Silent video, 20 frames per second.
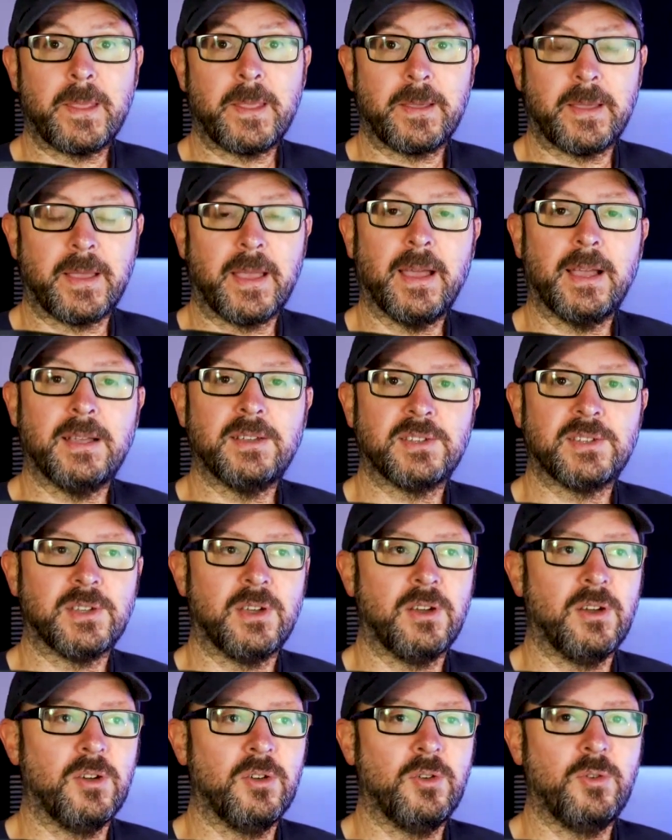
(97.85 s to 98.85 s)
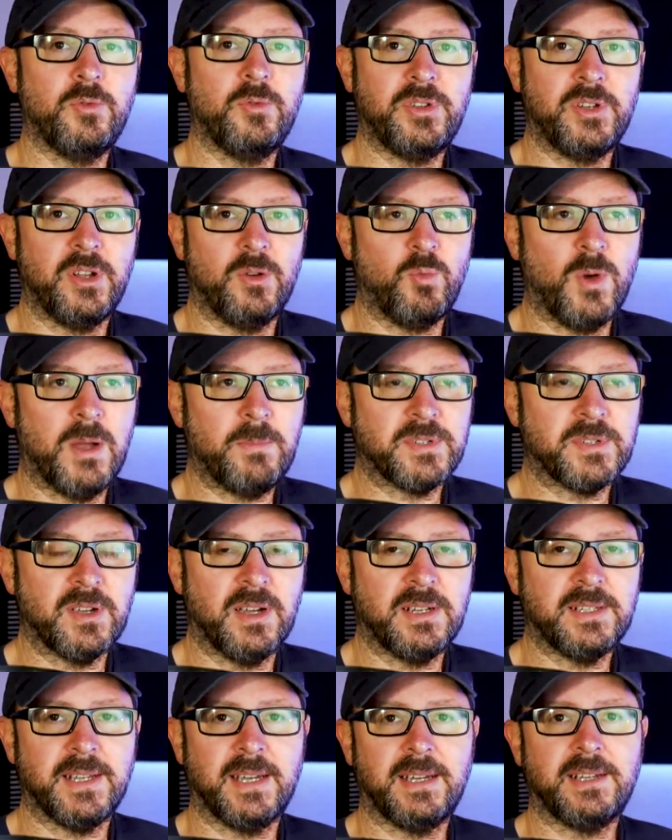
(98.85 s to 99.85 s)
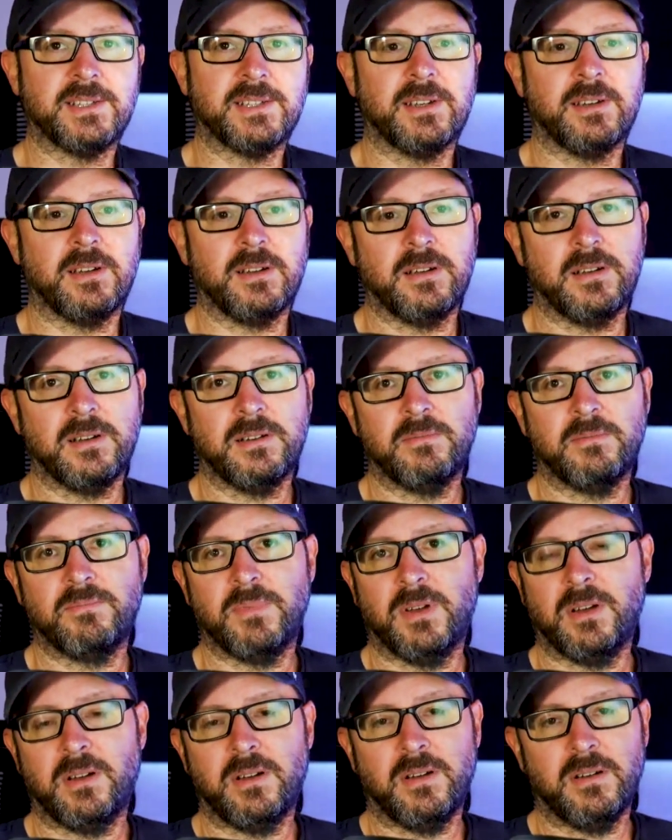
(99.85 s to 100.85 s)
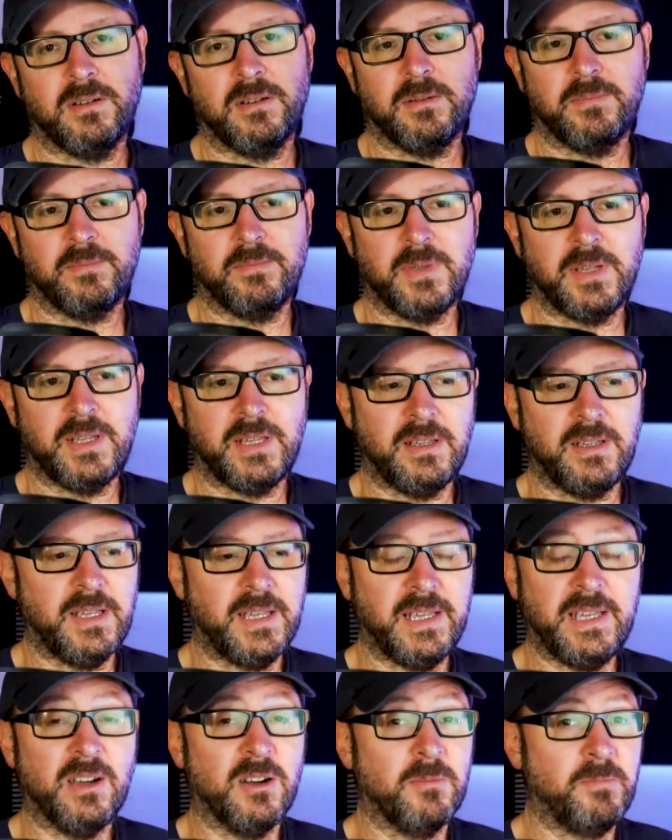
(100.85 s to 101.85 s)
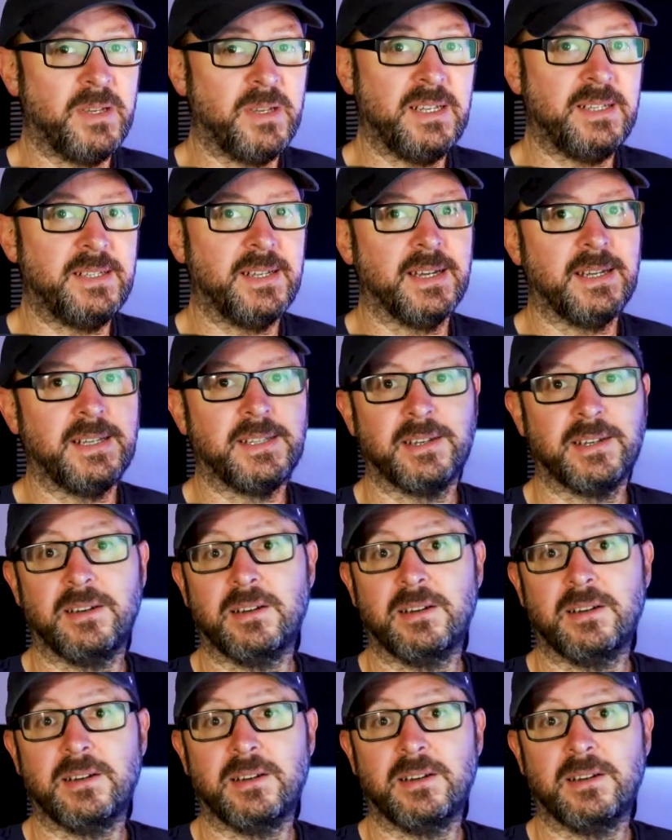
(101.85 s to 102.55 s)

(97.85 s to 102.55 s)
Okay, so you know, website data, um, E R P data,